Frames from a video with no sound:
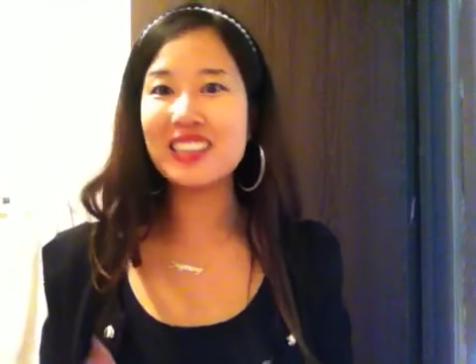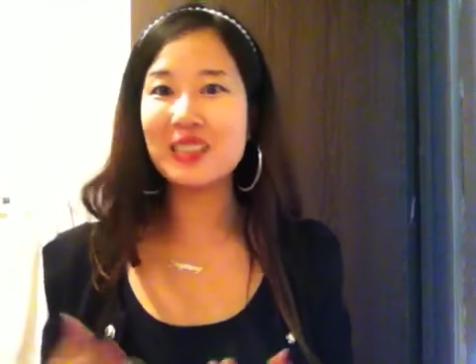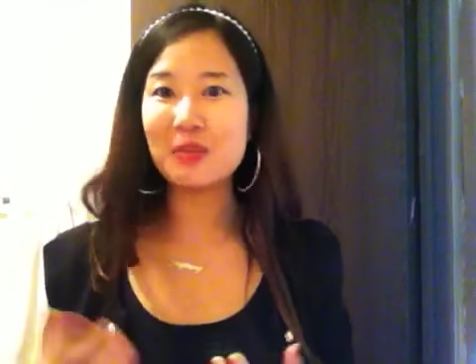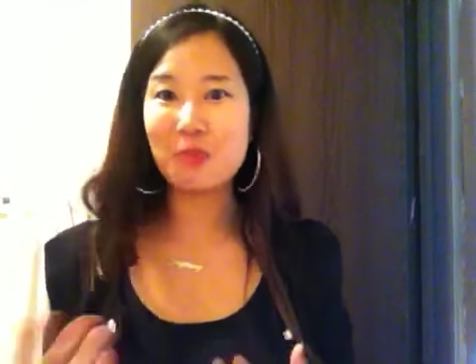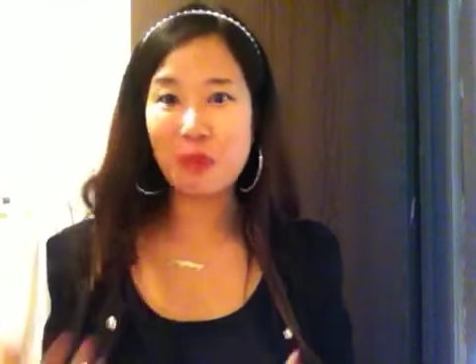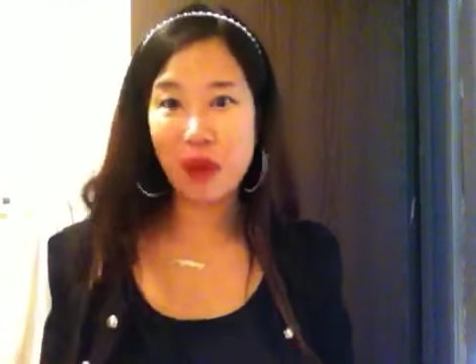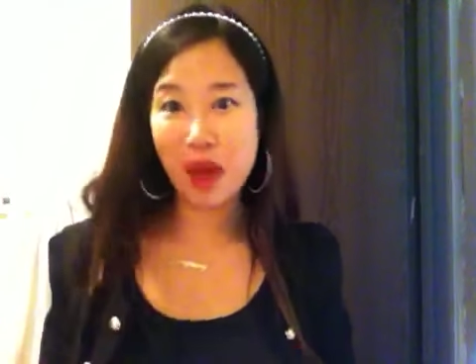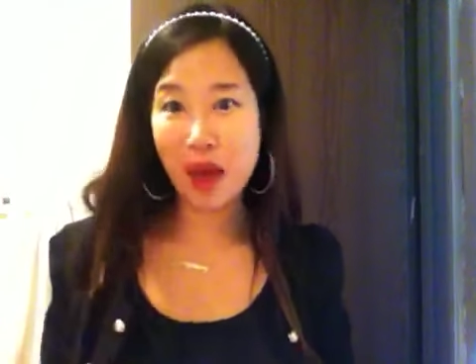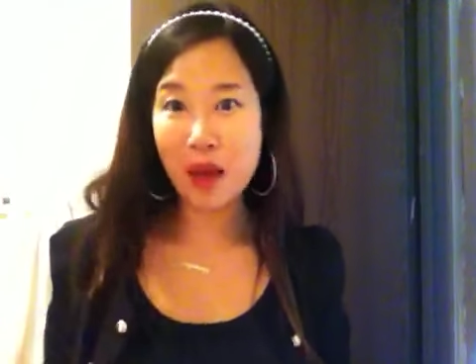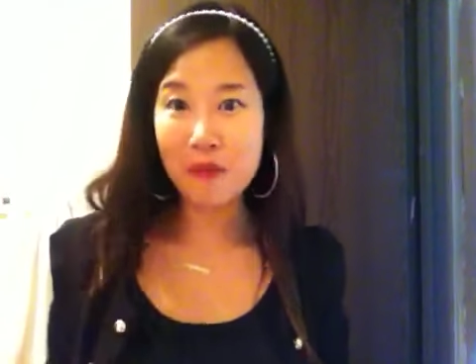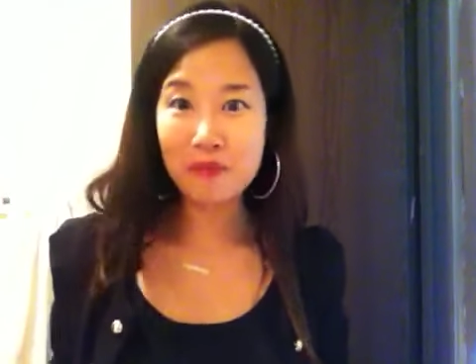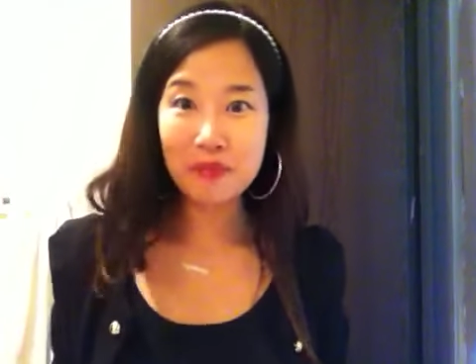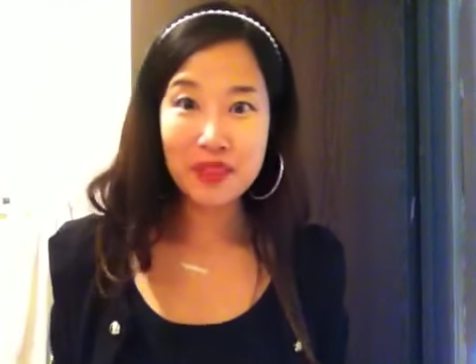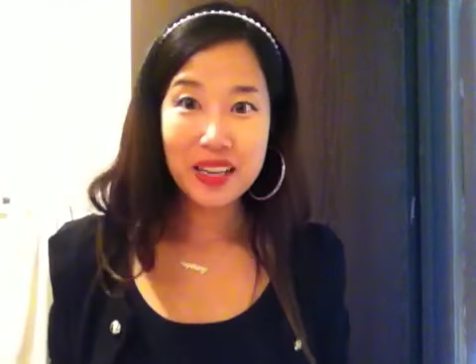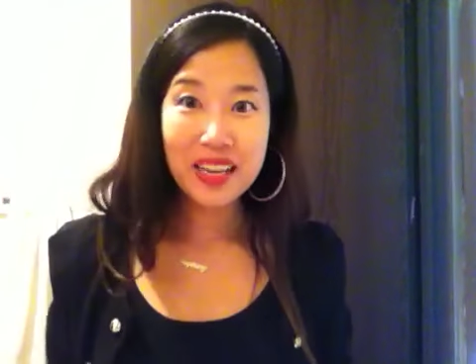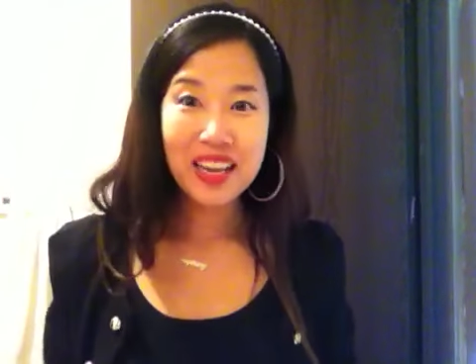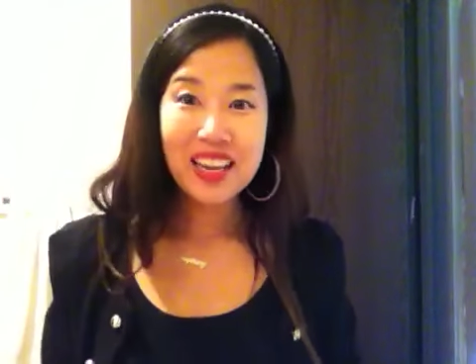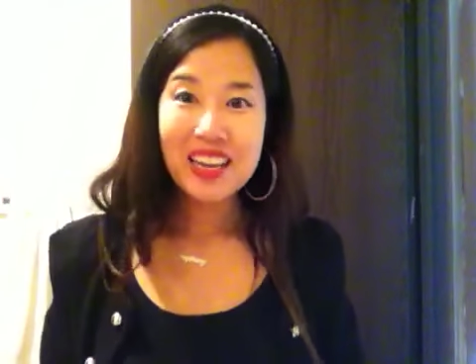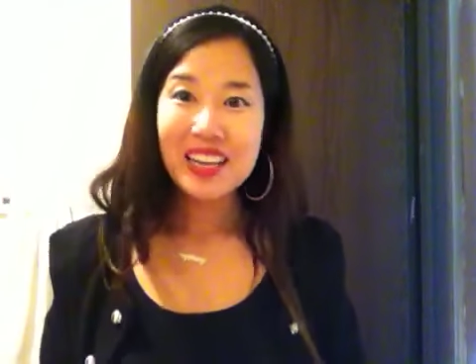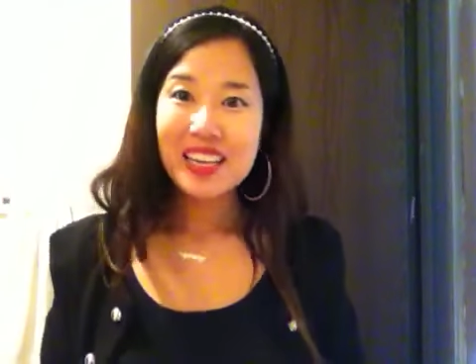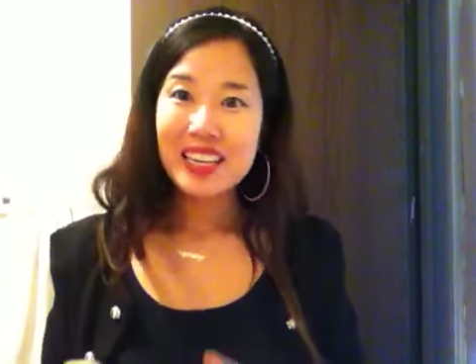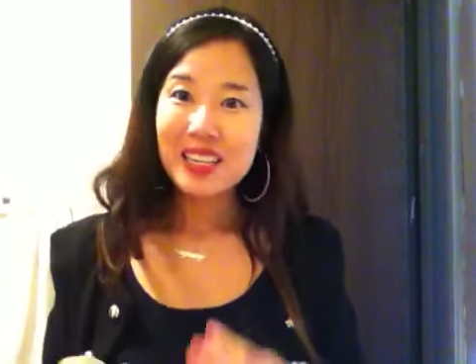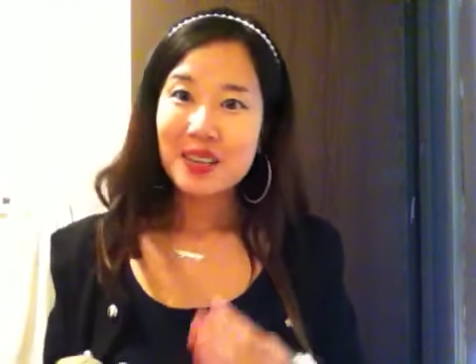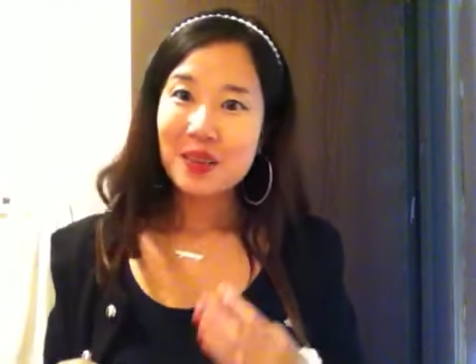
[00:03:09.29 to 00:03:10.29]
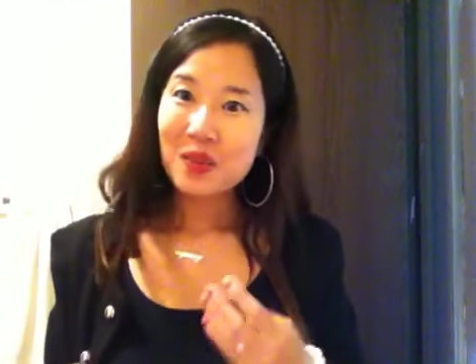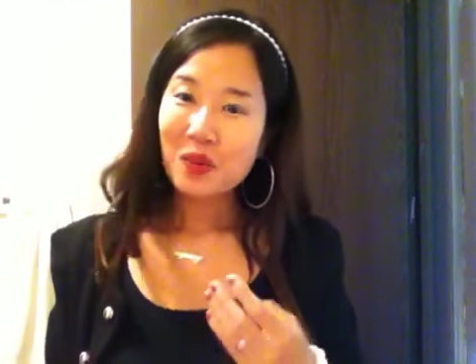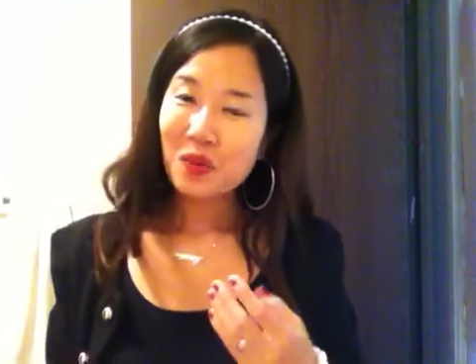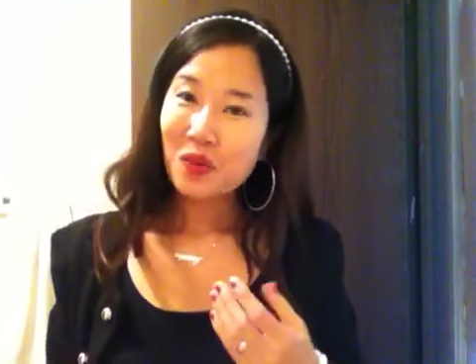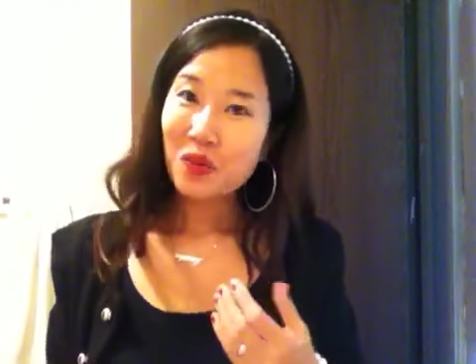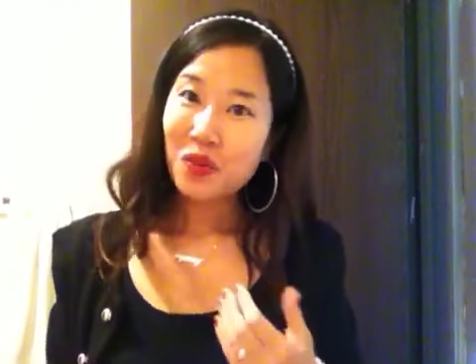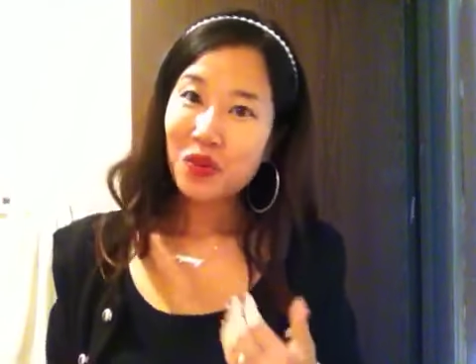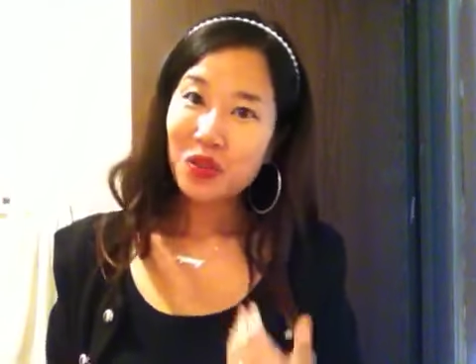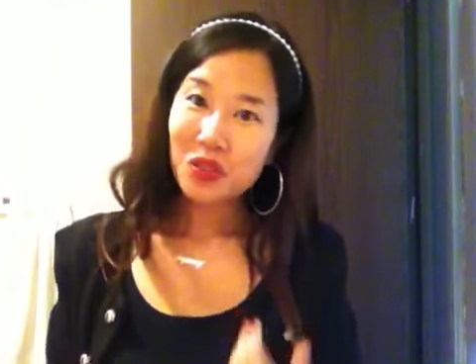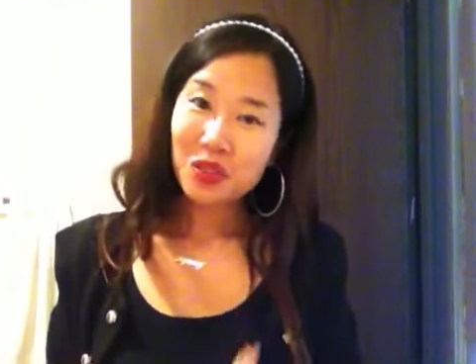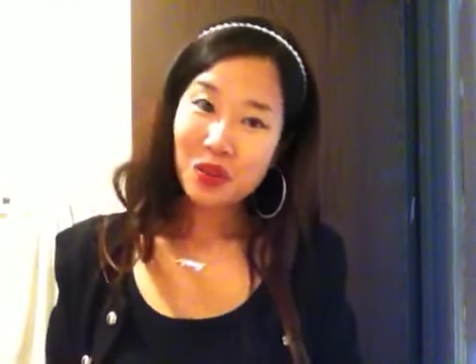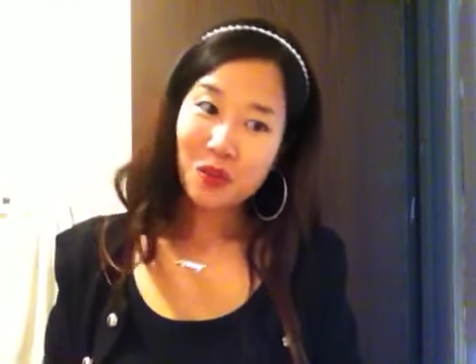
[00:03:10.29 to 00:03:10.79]
spam.
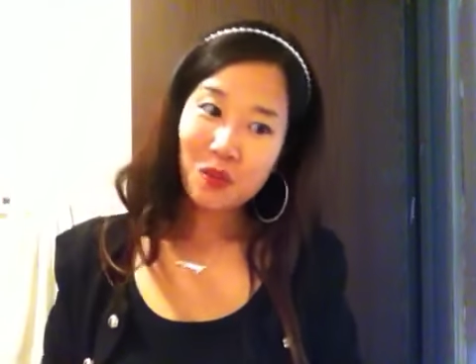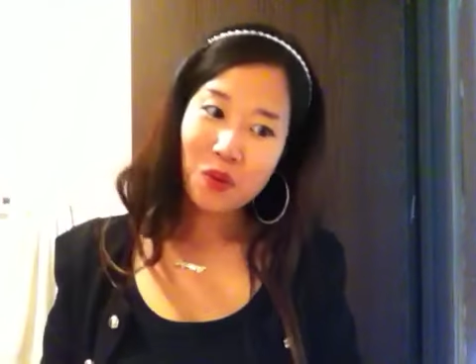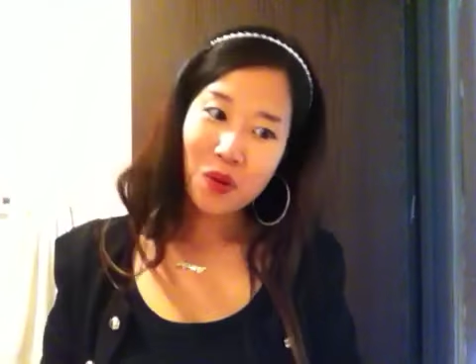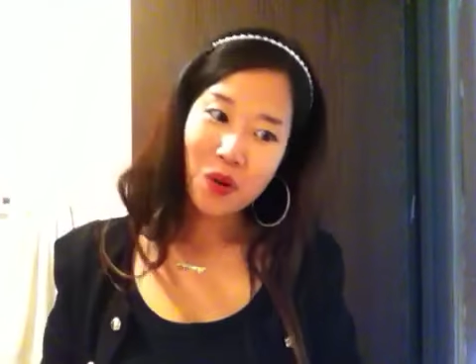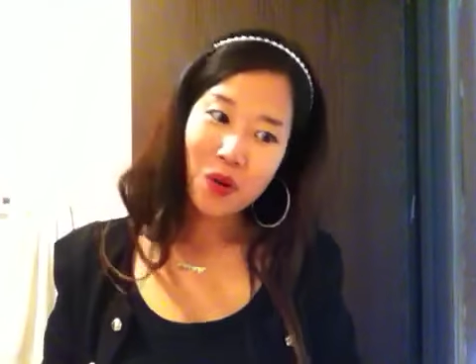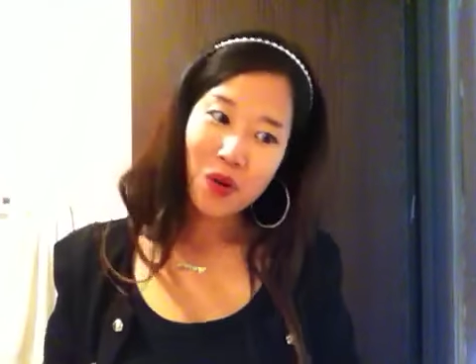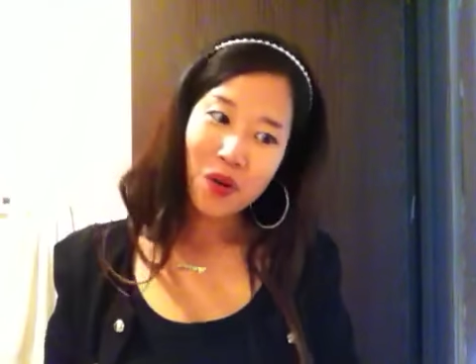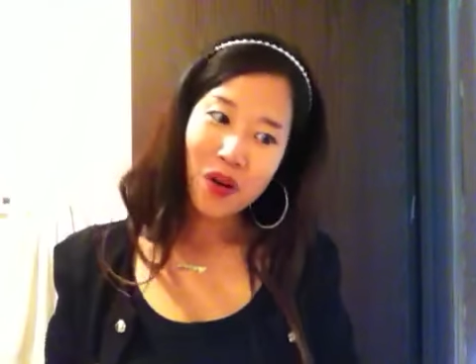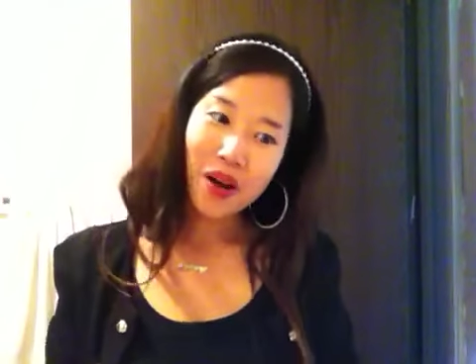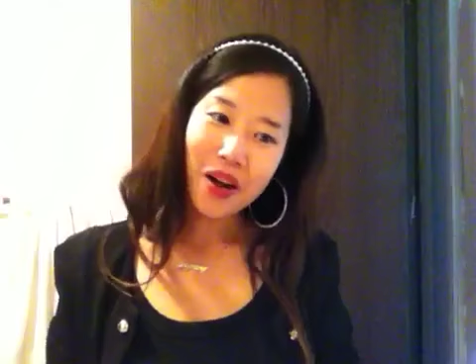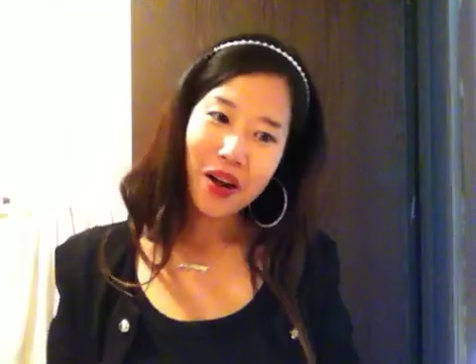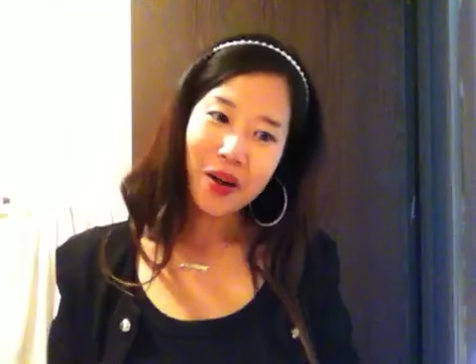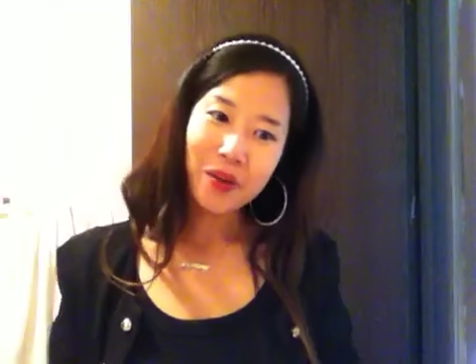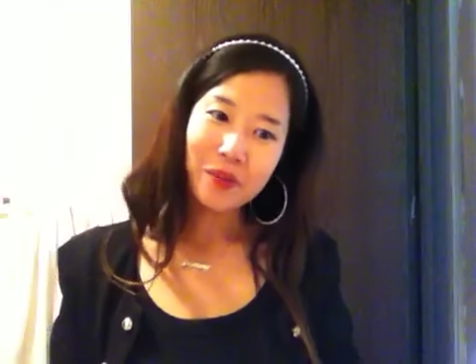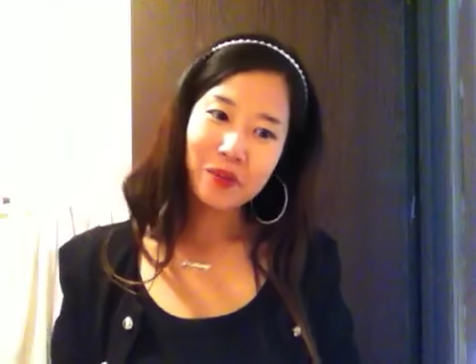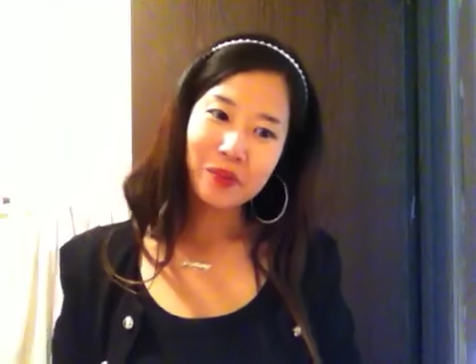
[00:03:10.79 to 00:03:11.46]
First of all,